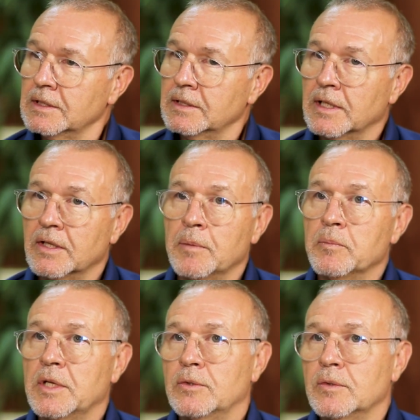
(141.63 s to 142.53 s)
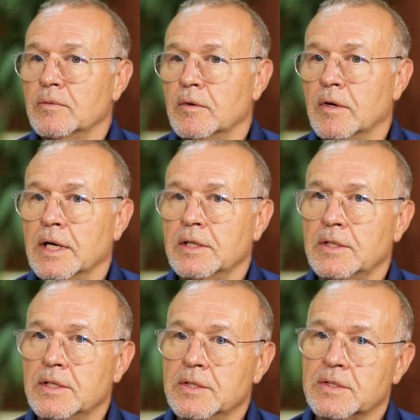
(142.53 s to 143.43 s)
Now, the MD2
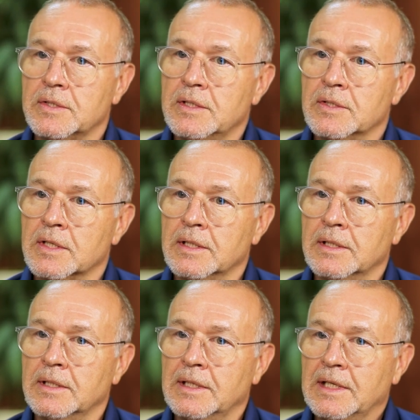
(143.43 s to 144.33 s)
variety is a